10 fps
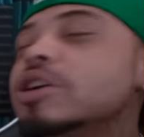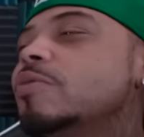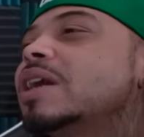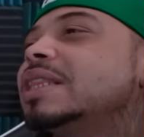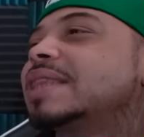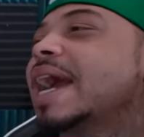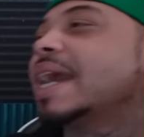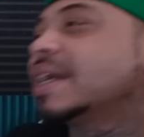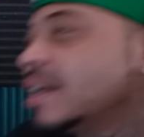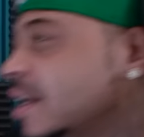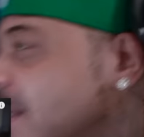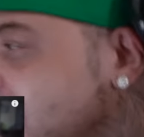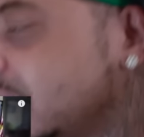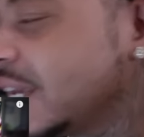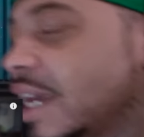you wanna thank.
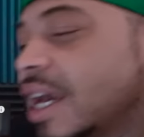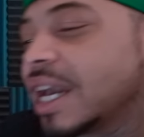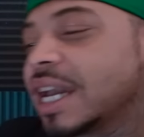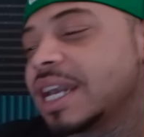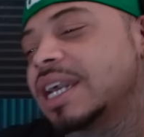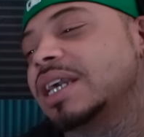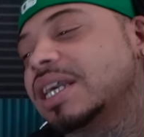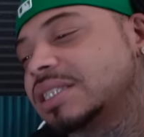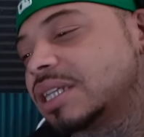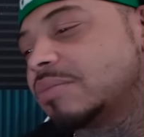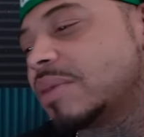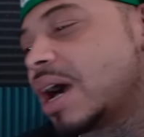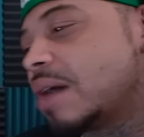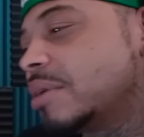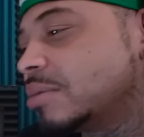Yeah, it's to the
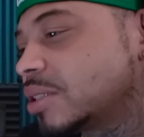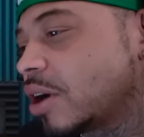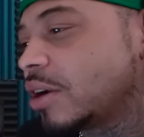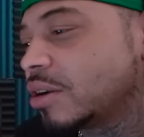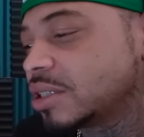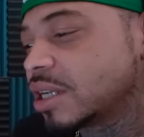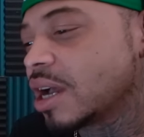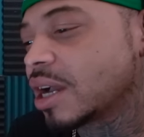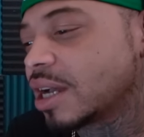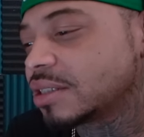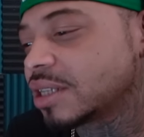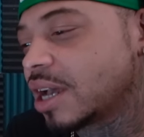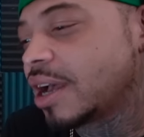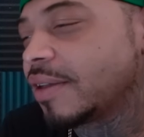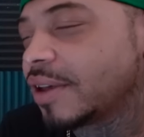mom, I'm sorry your son got
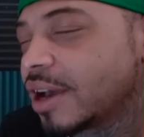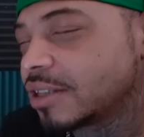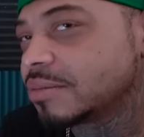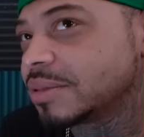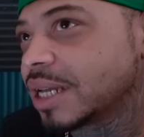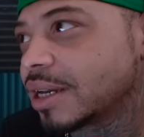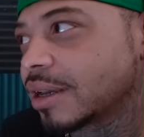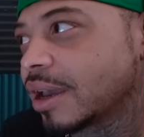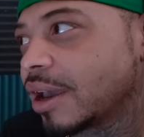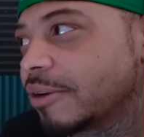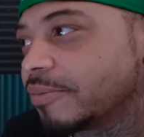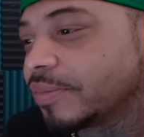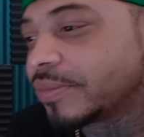shot. I'll just be like, cap.